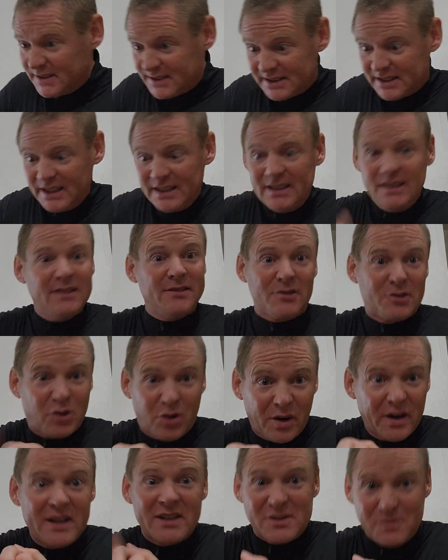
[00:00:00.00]
Dean,
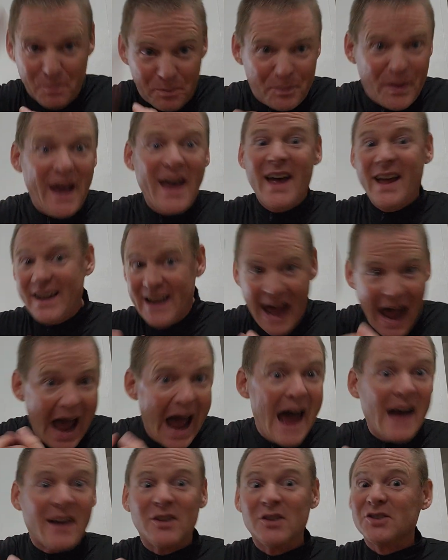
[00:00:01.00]
Chris, Ben,
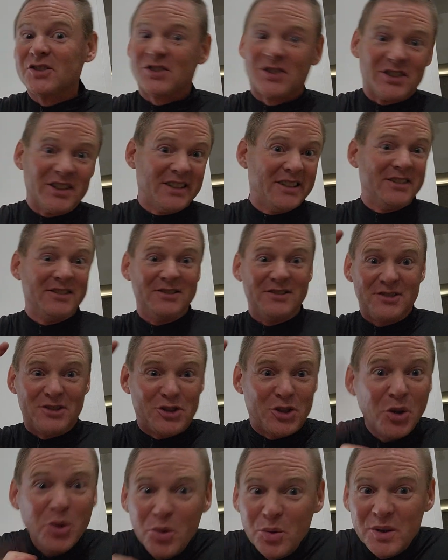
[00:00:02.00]
Adelson,
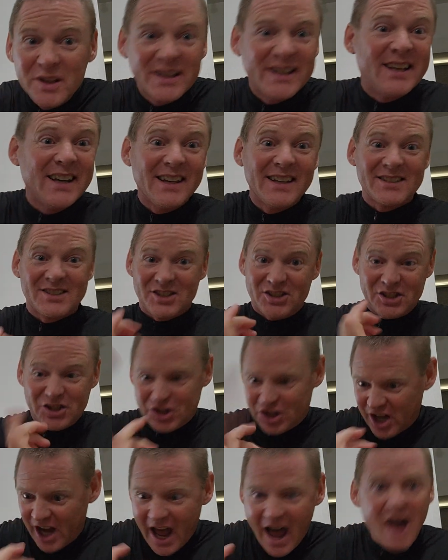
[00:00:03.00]
Julius,
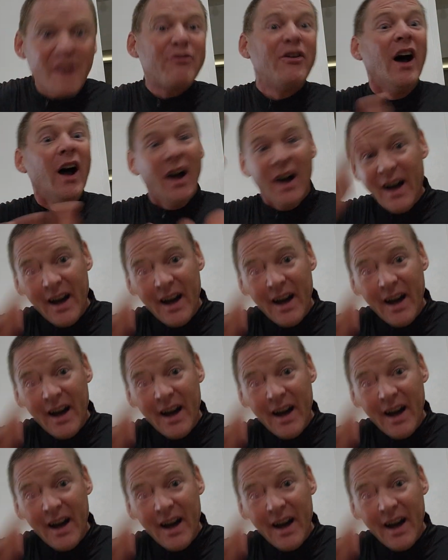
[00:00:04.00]
Jeff,